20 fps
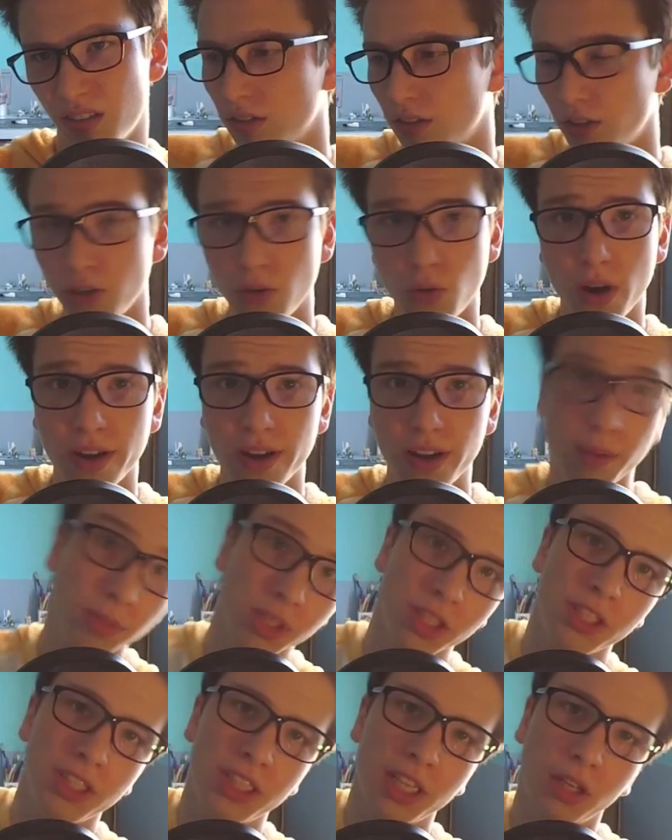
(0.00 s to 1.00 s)
You know what? I'm
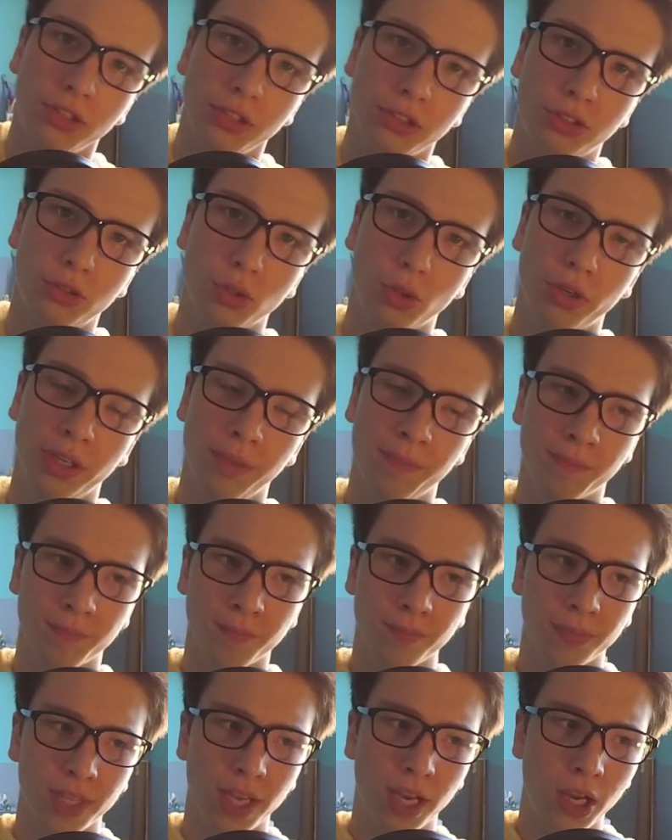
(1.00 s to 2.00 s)
gonna tell you a story.
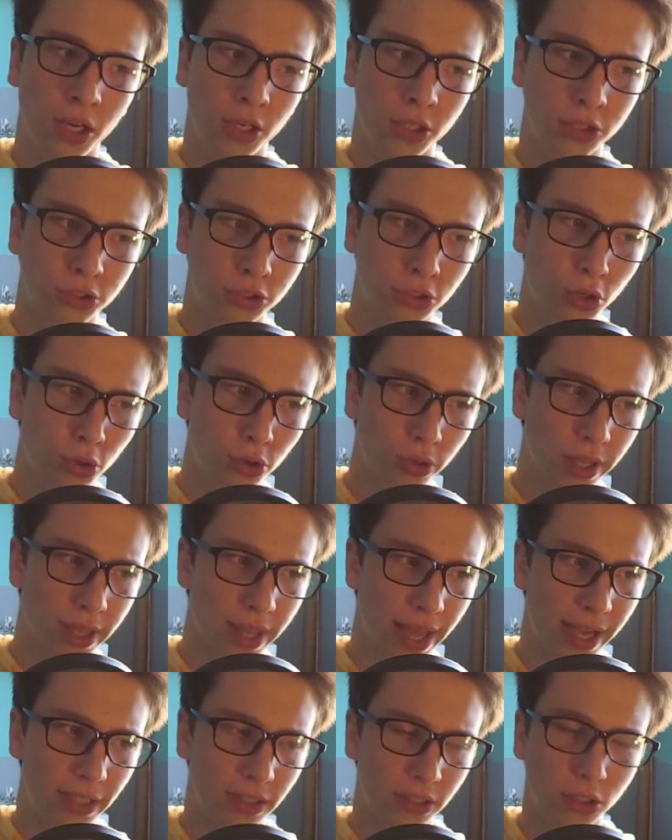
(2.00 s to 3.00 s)
A story
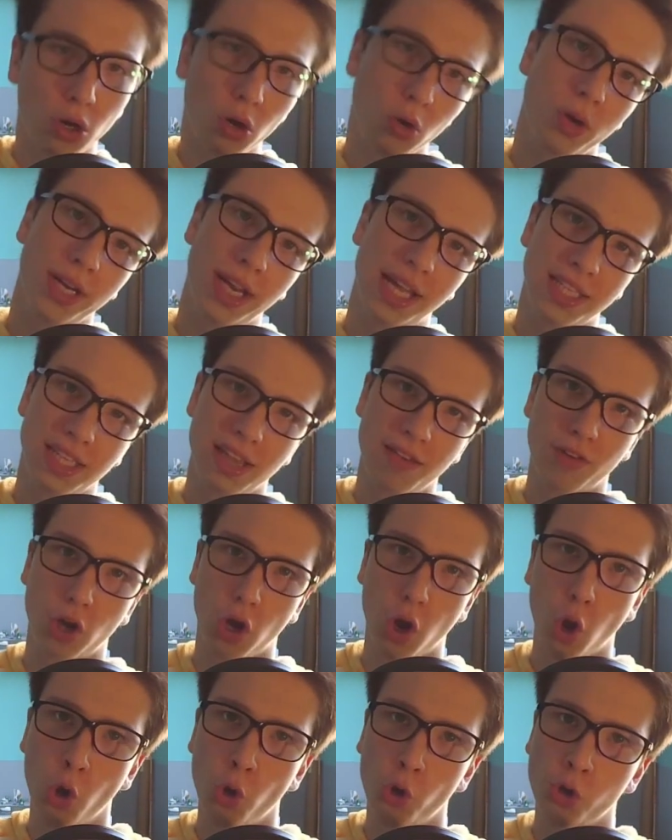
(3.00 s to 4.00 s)
that no one has ever
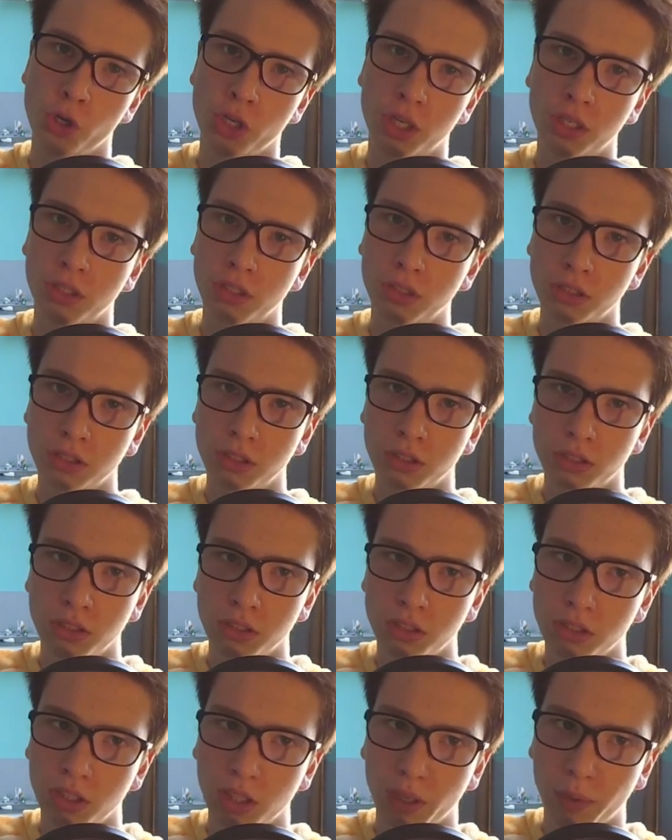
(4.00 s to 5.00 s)
heard.
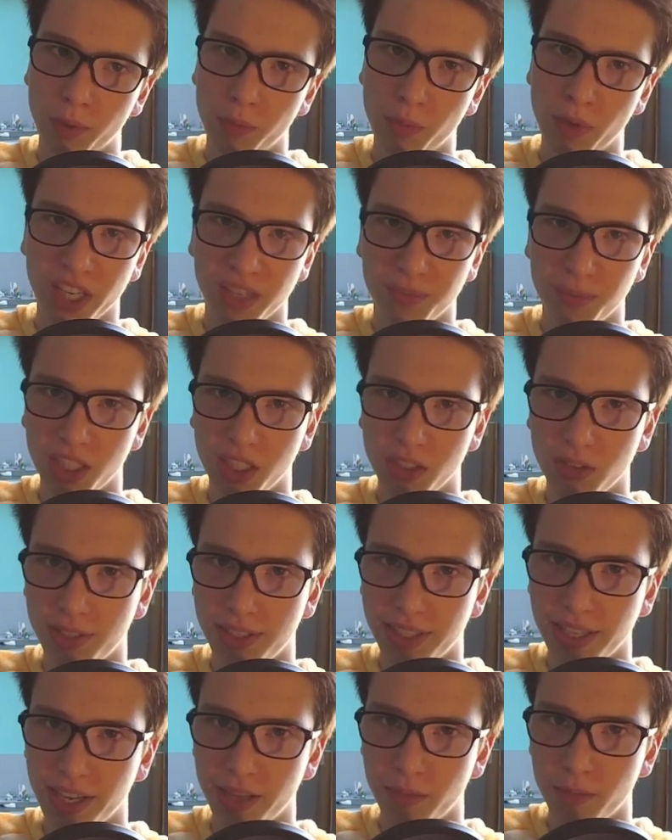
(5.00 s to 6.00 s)
I mean, maybe you
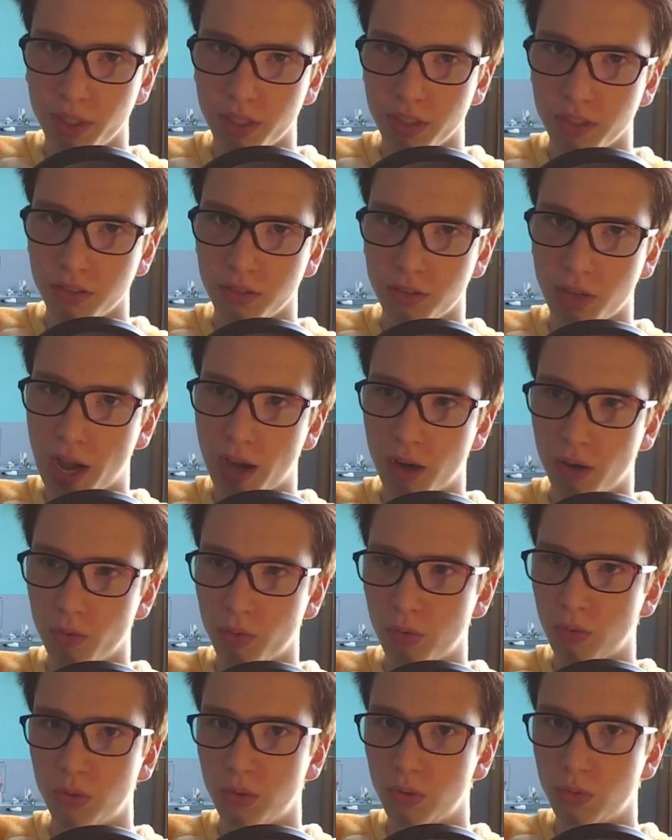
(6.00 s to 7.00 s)
did, but
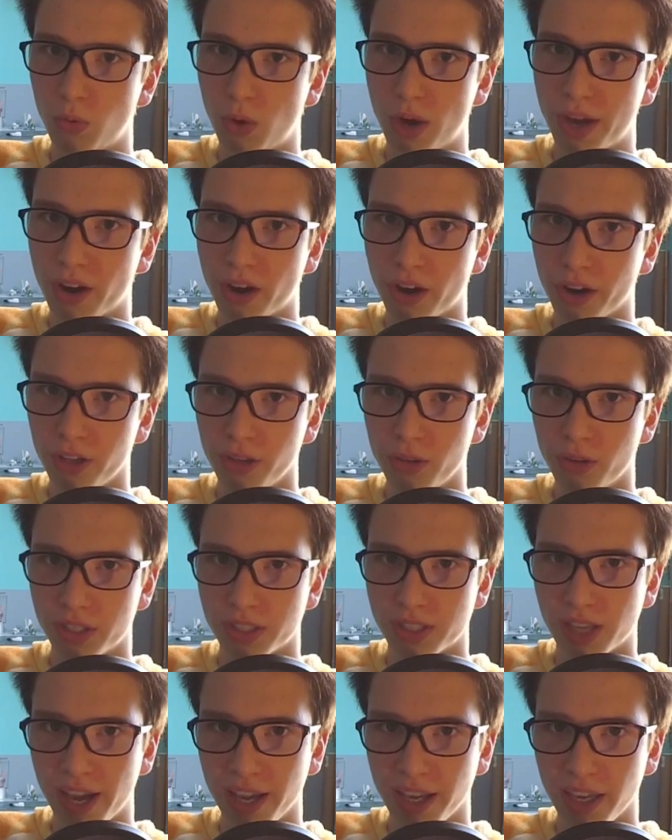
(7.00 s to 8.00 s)
what are you, a
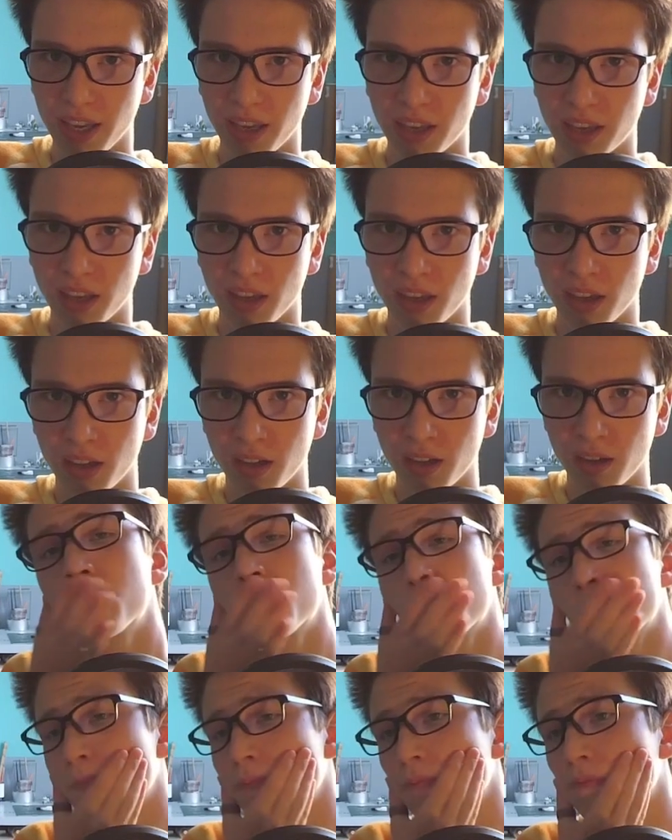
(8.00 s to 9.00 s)
psychic?
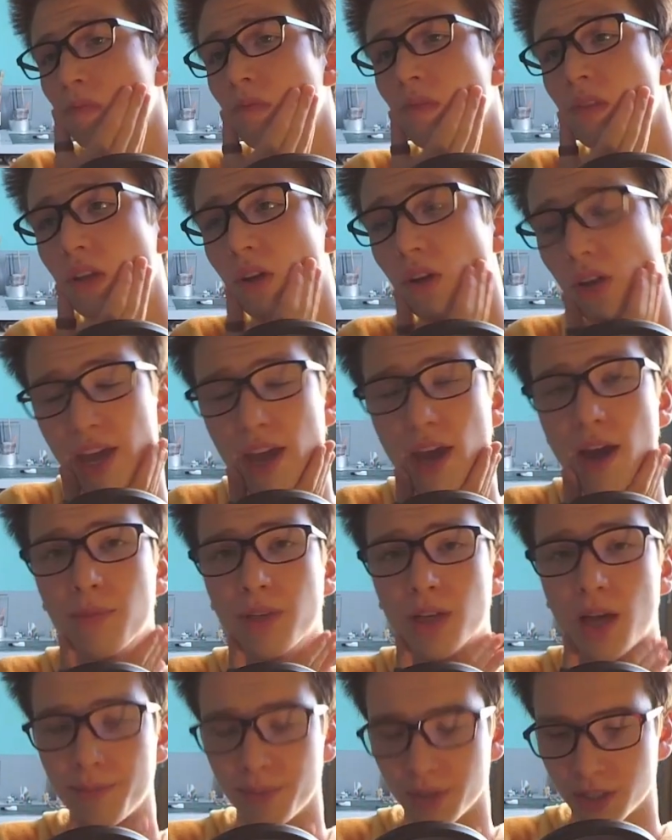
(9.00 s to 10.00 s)
Okay, I'm
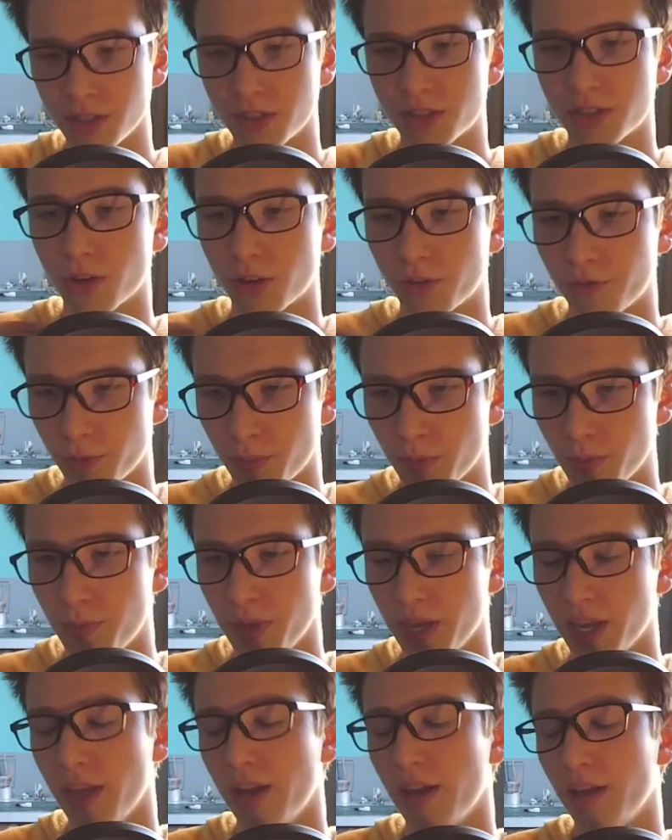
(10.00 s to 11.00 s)
gonna start from the
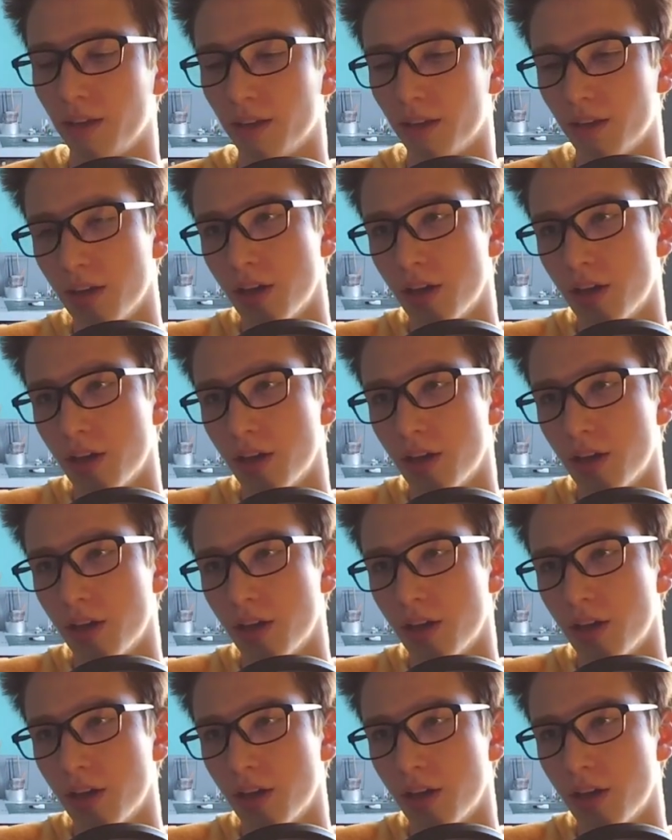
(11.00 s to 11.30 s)
beginning.